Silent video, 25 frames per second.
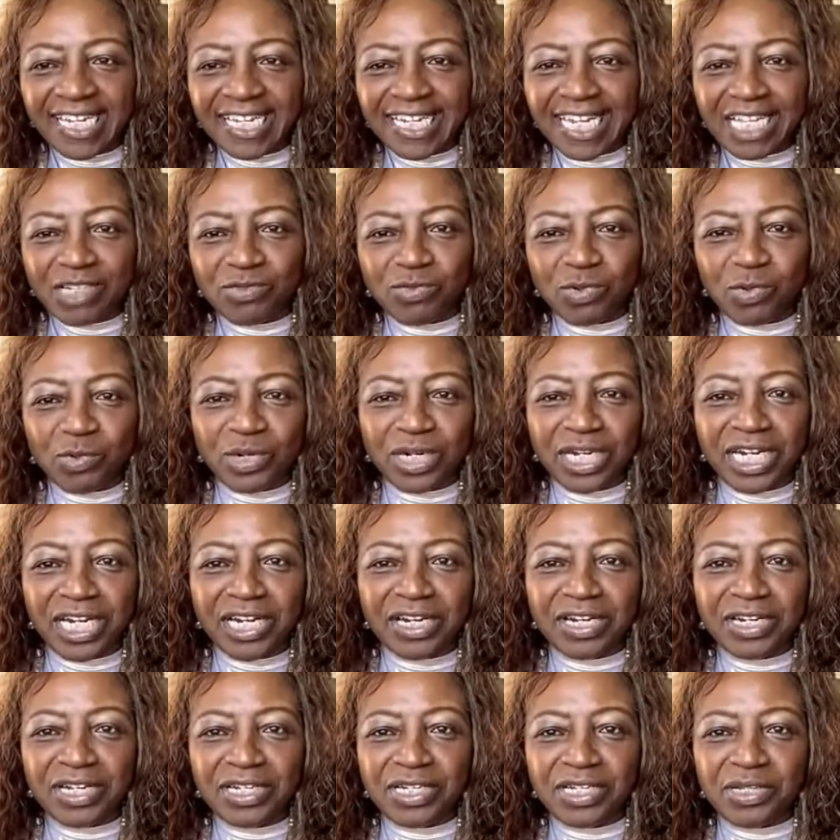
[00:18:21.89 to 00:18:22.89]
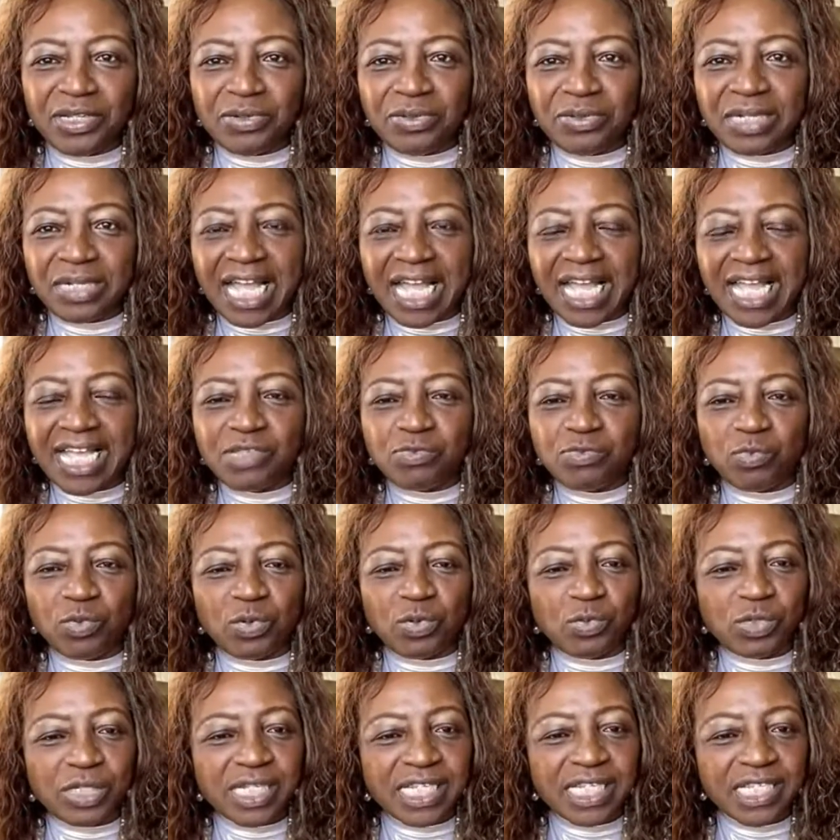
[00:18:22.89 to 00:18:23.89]
That's what we're here to do, guys.
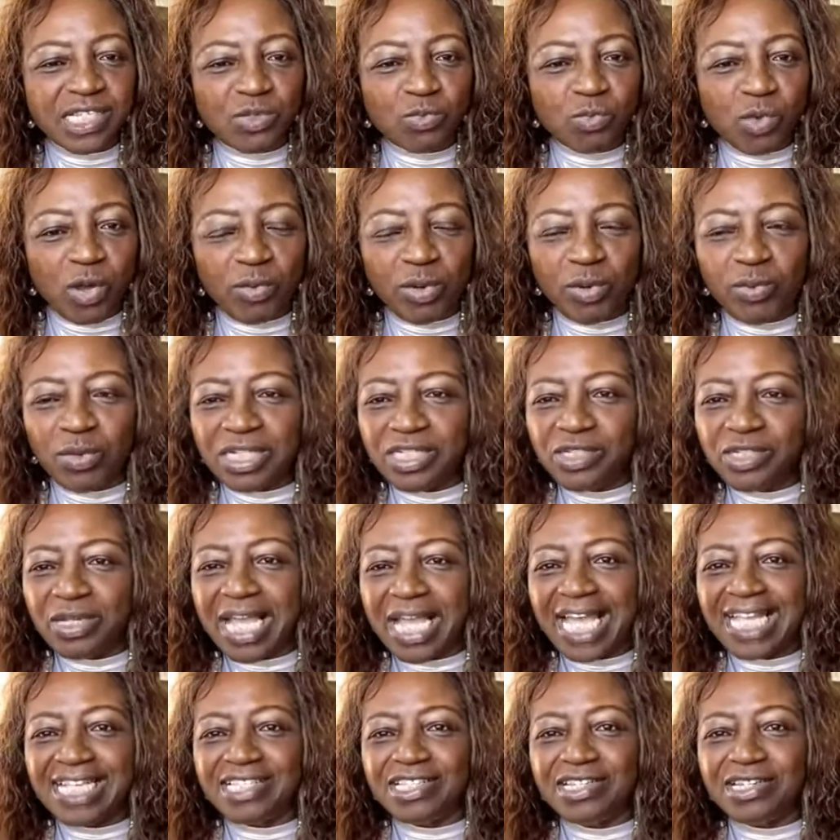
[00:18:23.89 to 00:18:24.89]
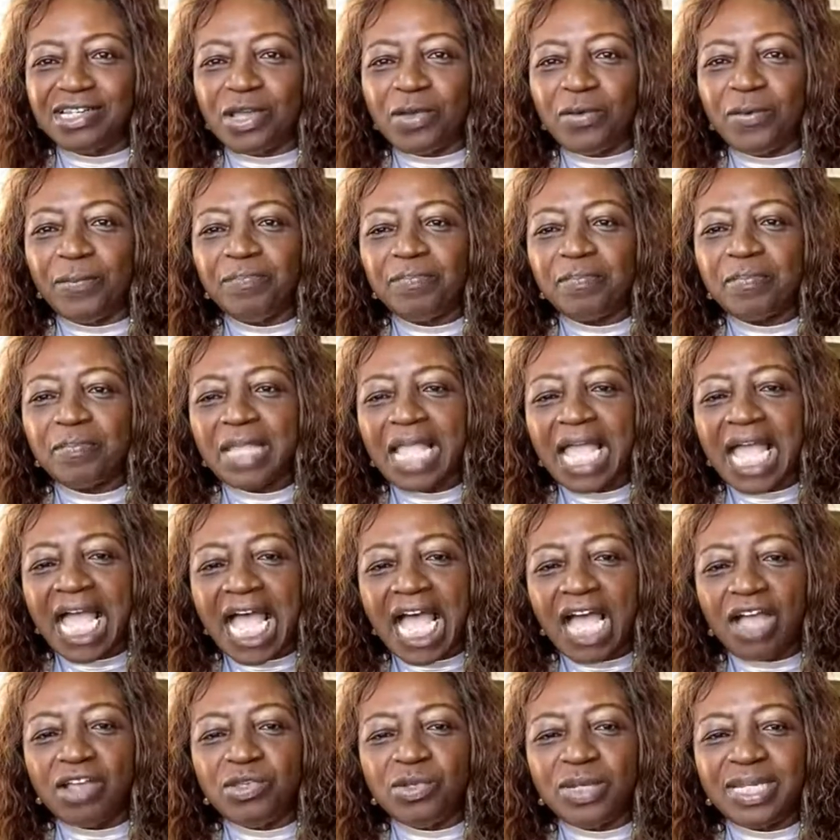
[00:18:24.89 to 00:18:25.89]
This is what we want you guys to know:
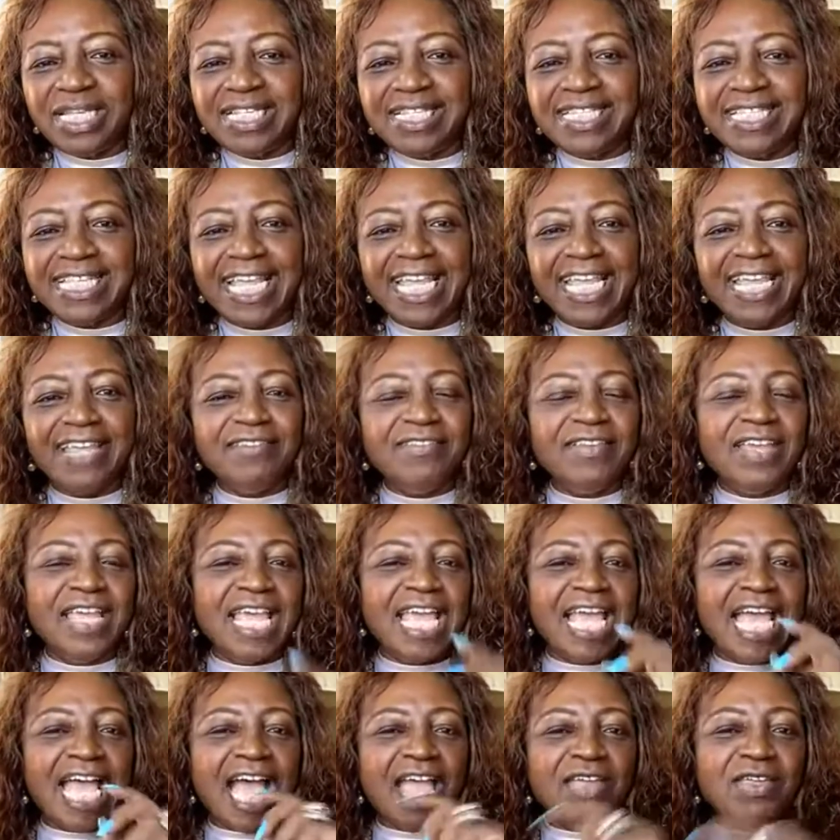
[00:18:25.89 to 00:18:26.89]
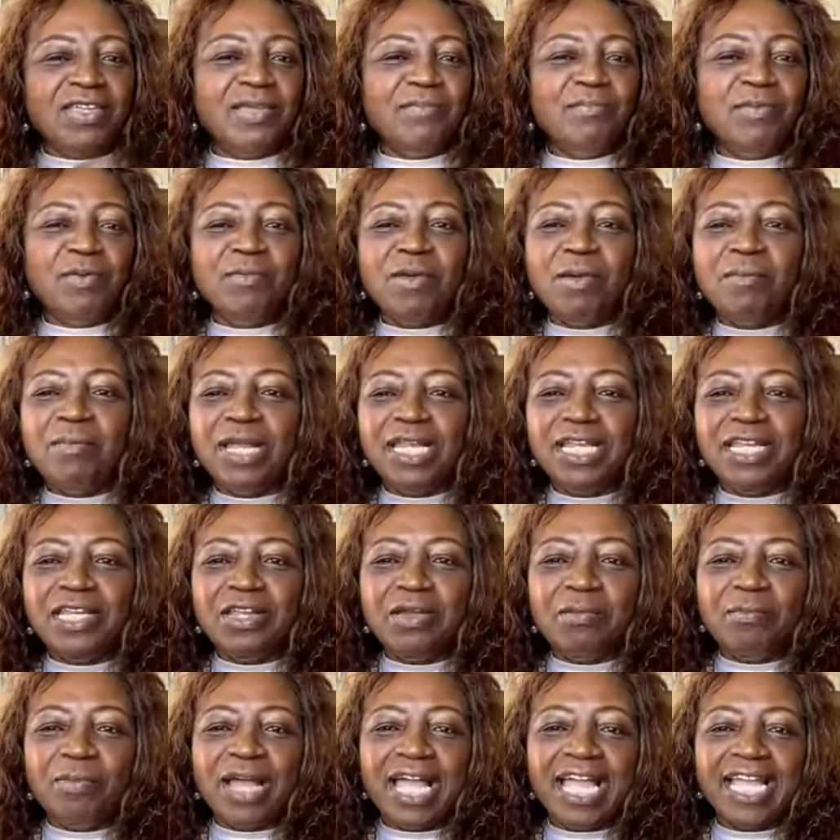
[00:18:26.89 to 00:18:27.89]
how you can save, how you can put more money in
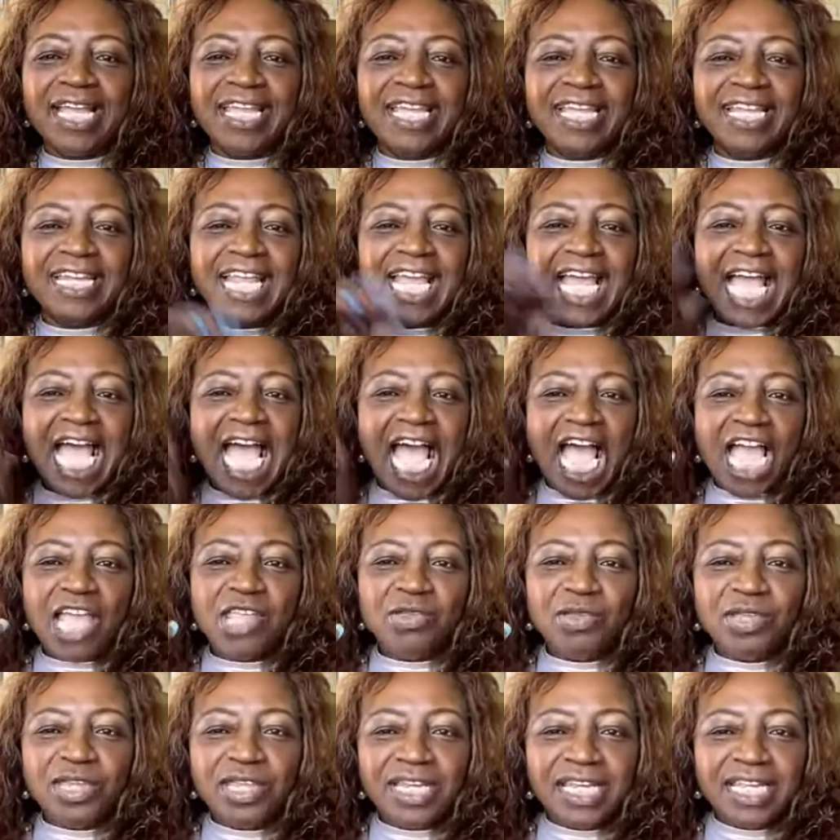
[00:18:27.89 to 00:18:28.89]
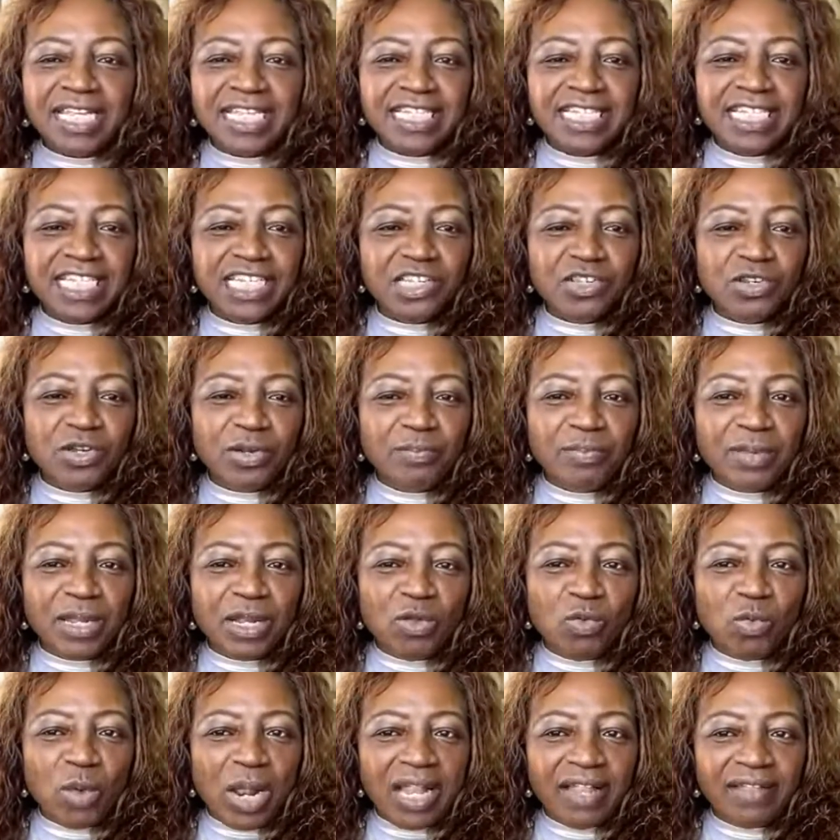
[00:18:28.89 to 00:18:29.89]
your pocket, how you can continue to
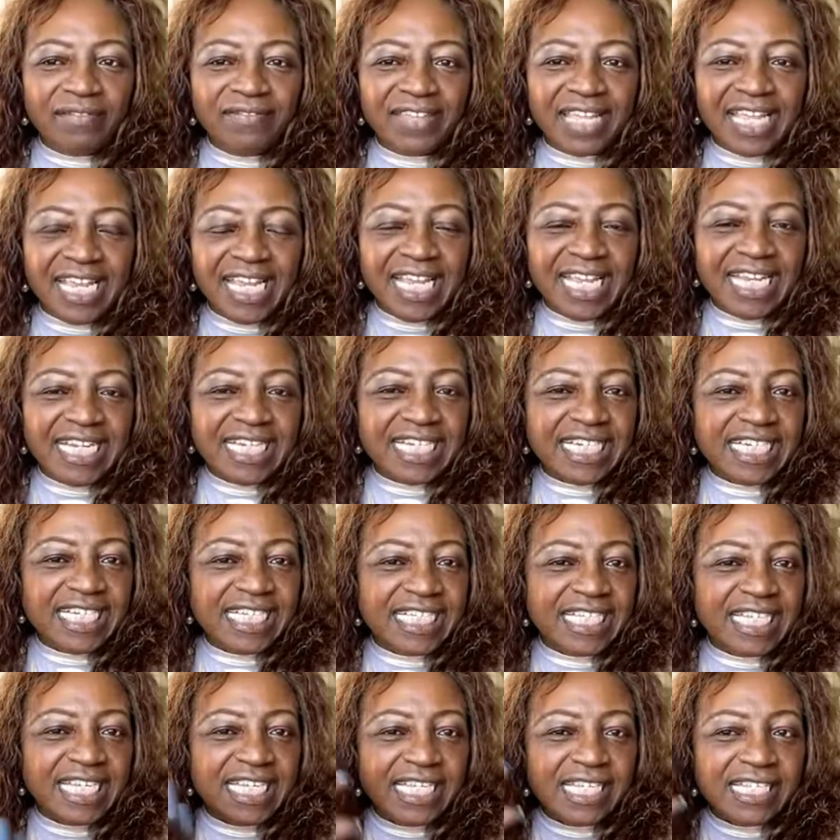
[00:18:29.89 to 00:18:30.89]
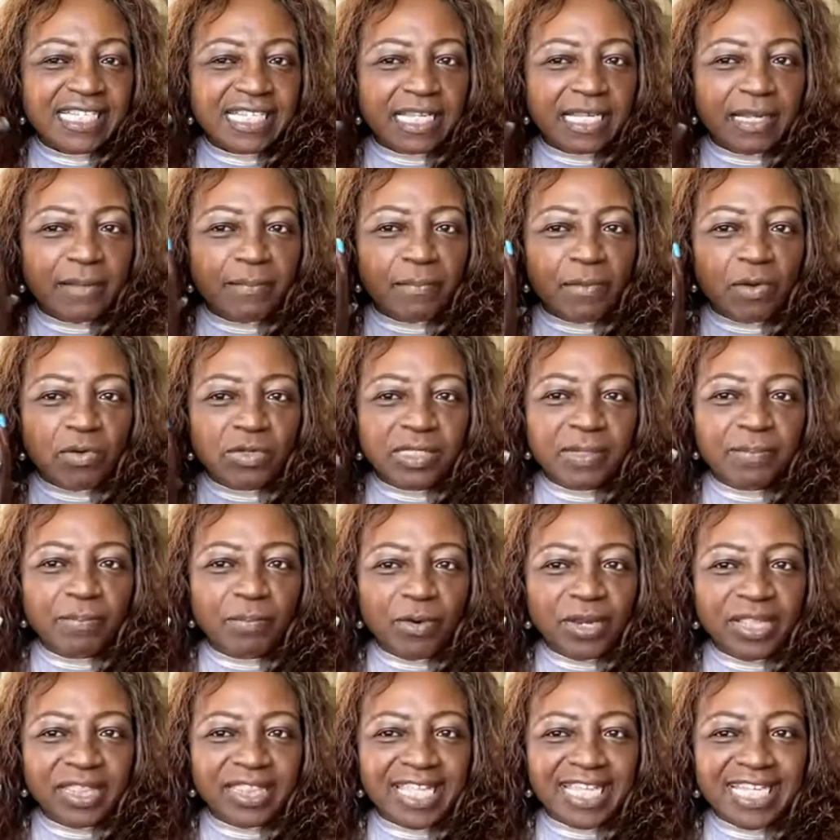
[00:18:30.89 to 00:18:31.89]
build wealth. And this is the most
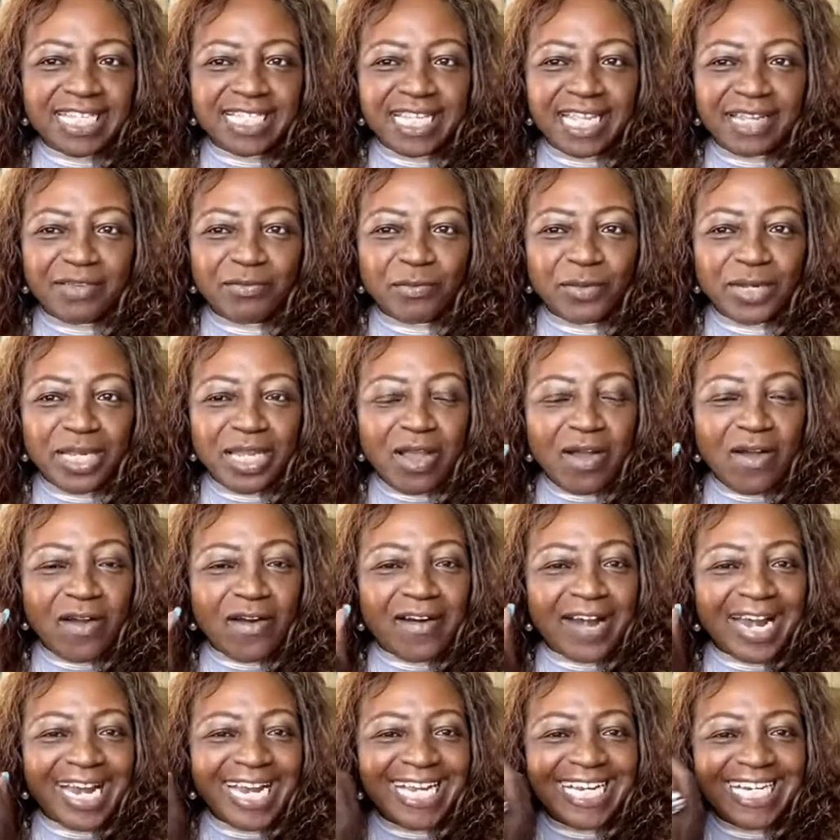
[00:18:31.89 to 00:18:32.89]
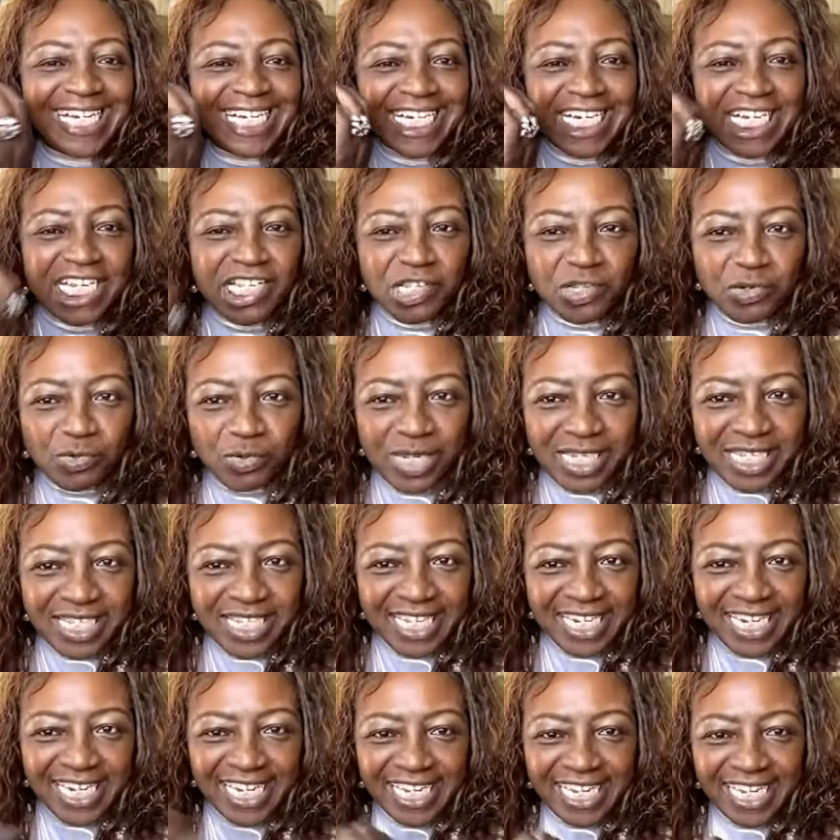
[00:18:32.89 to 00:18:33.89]
important thing that we are
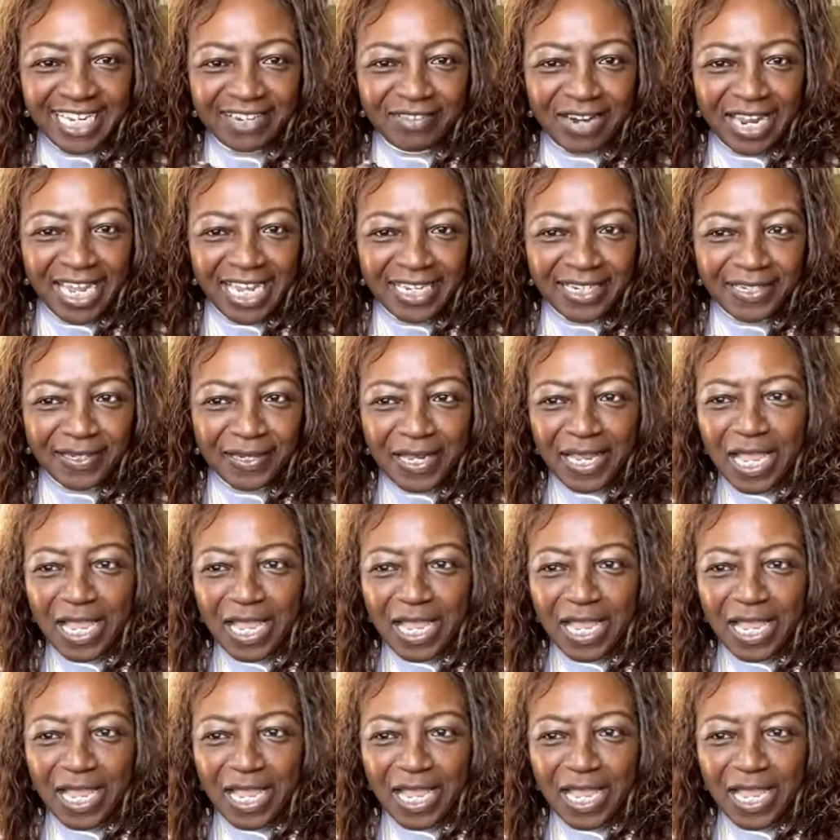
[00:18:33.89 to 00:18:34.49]
interested in, right?